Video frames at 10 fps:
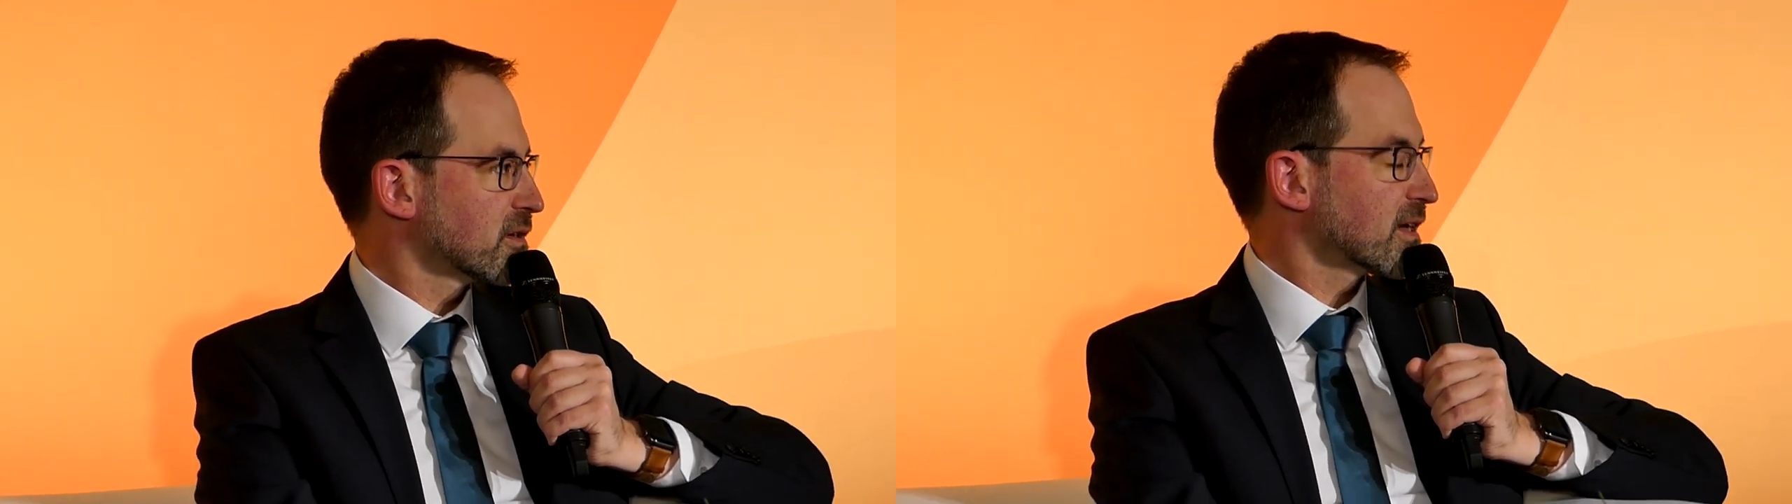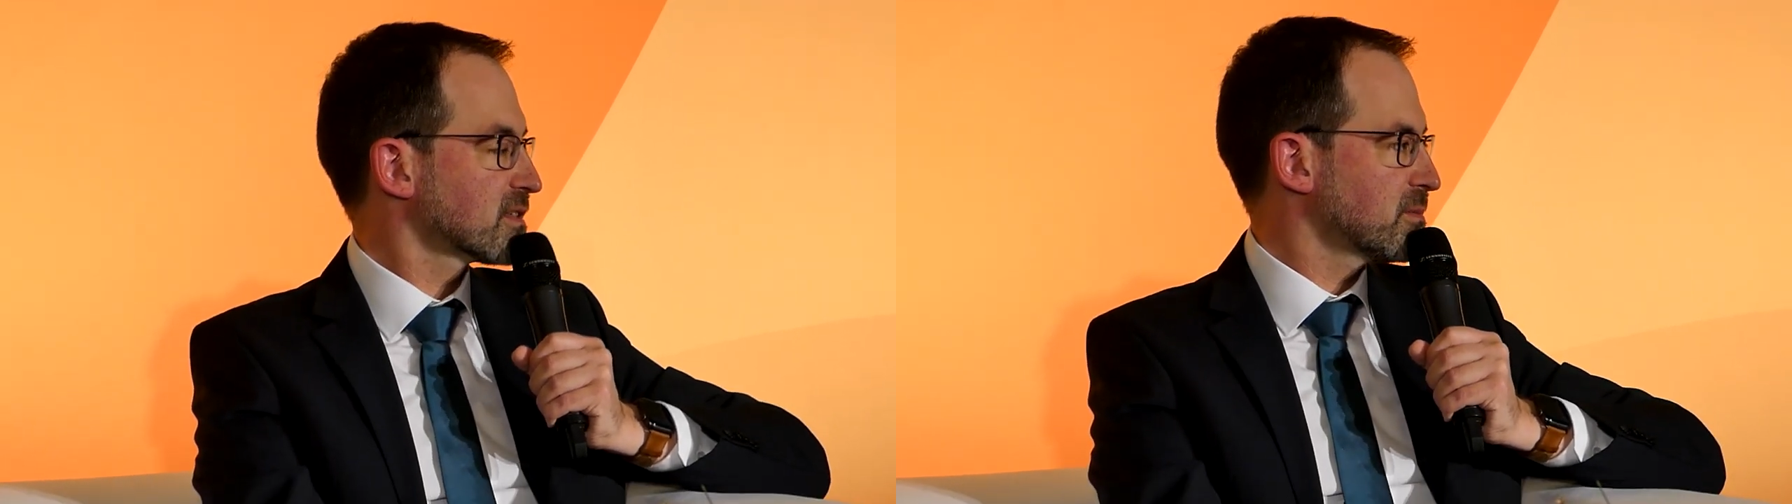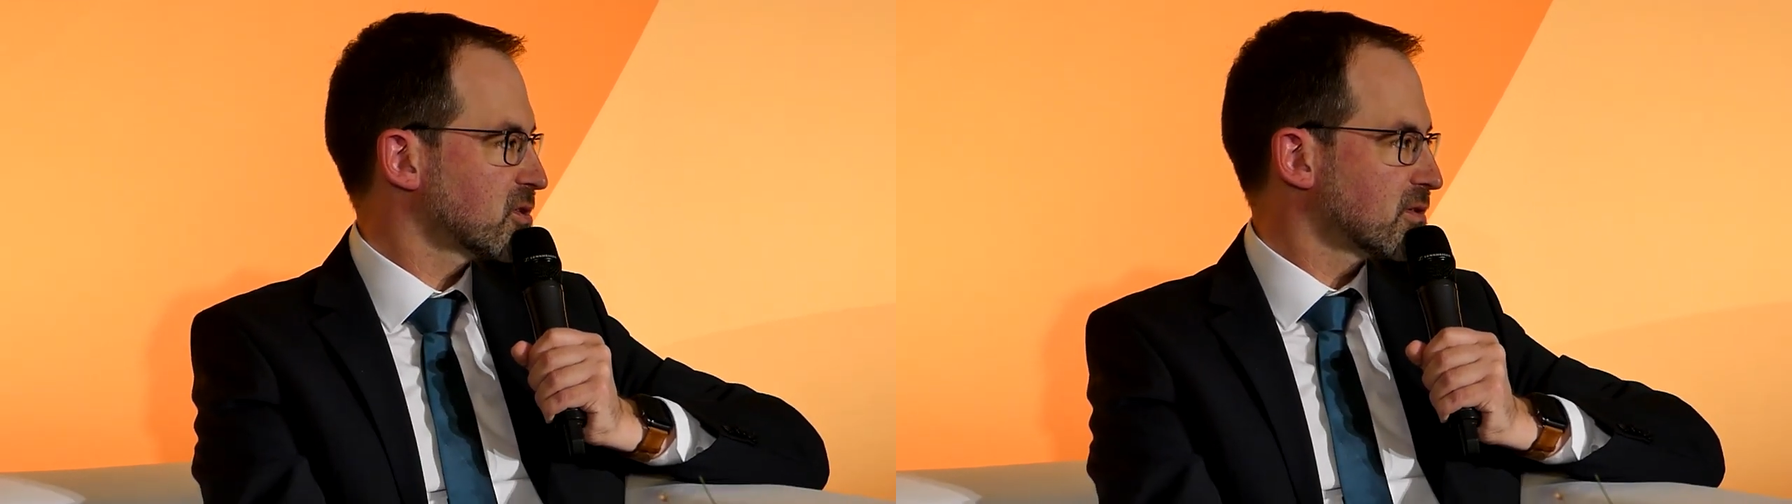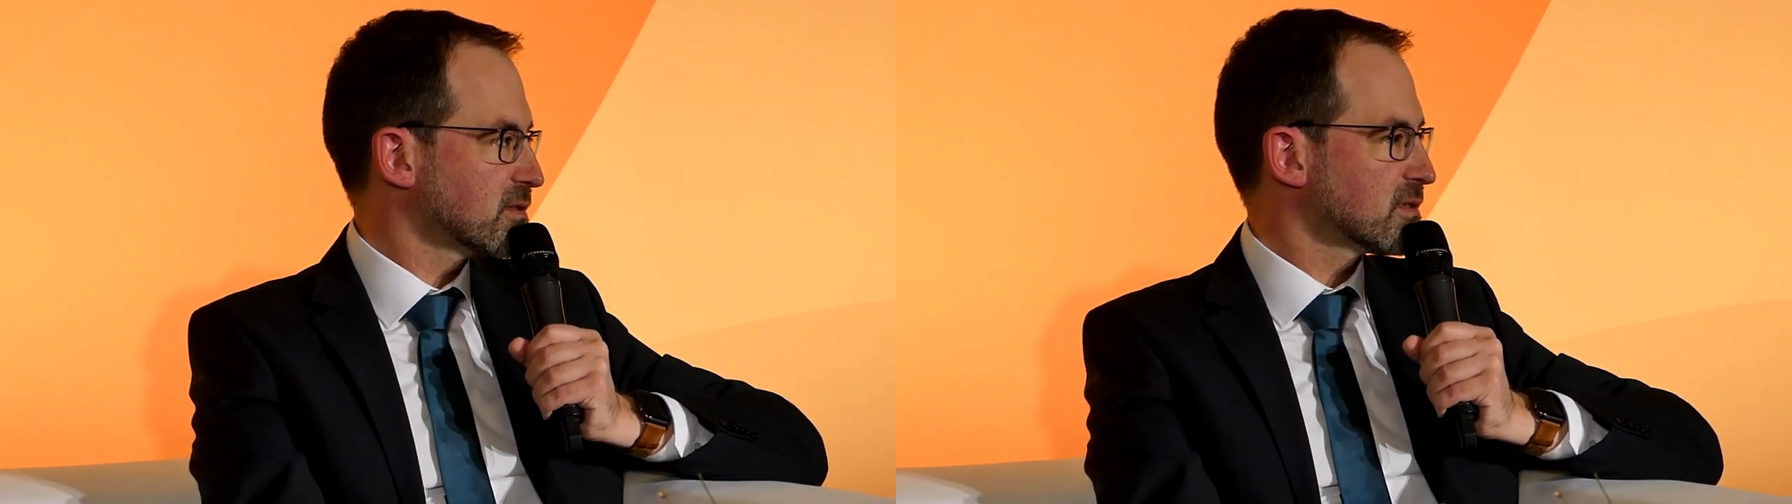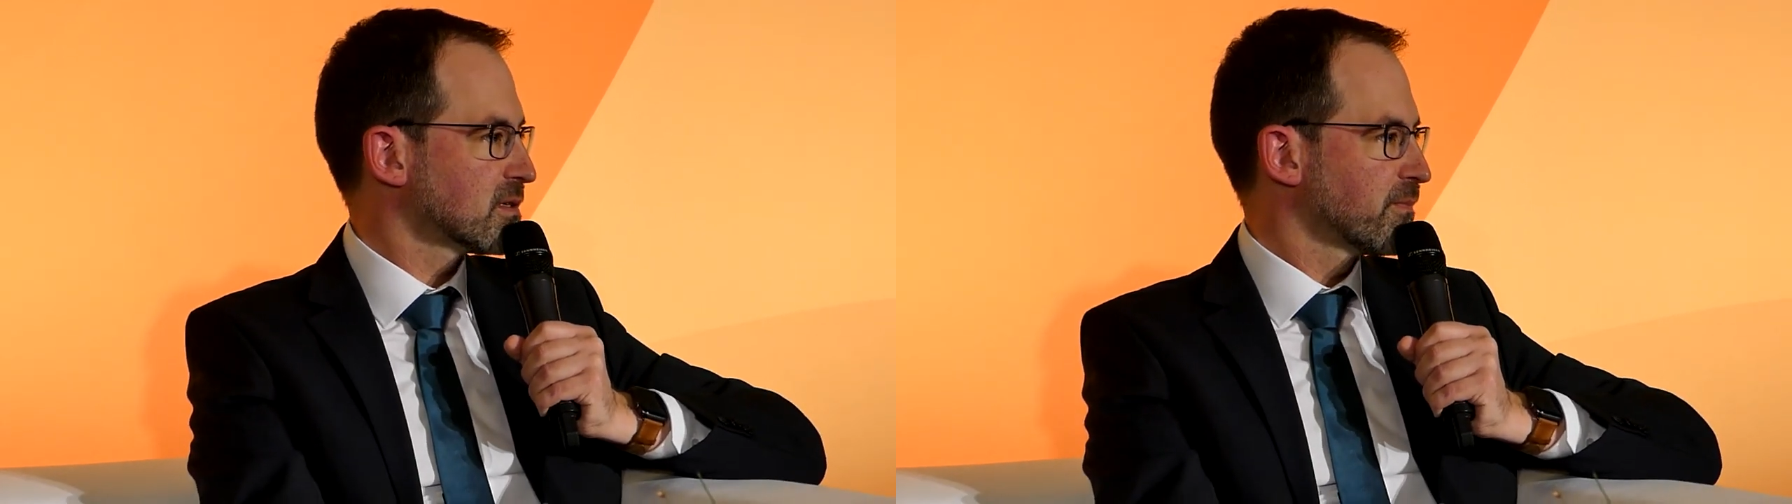
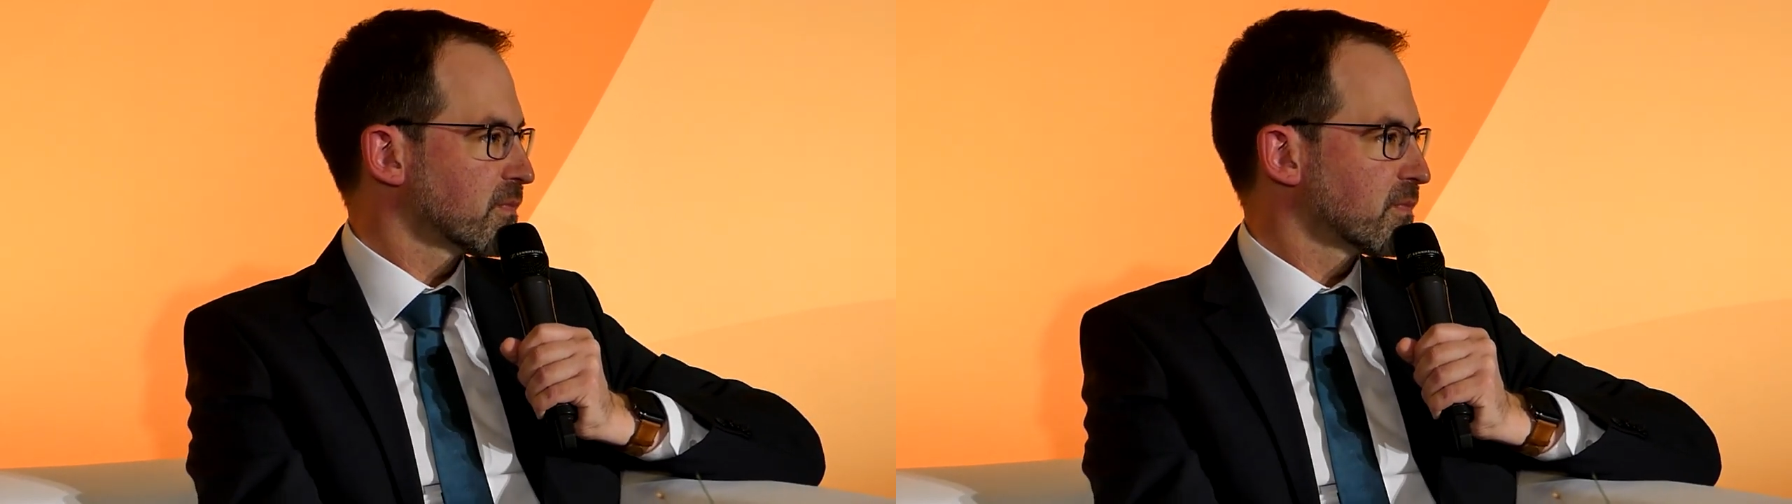exhibitors.